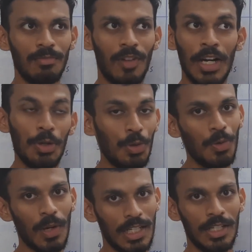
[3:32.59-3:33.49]
one to two
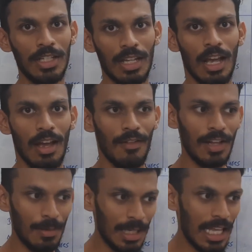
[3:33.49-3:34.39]
questions
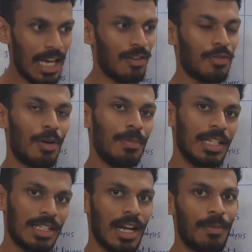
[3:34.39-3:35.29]
will be there from
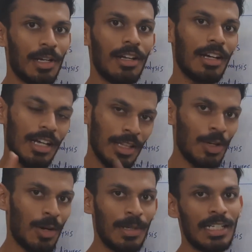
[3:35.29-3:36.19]
this chapter in
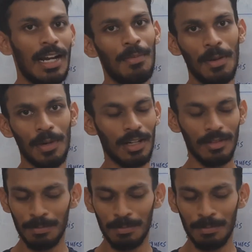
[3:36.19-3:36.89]
your BITSAT paper,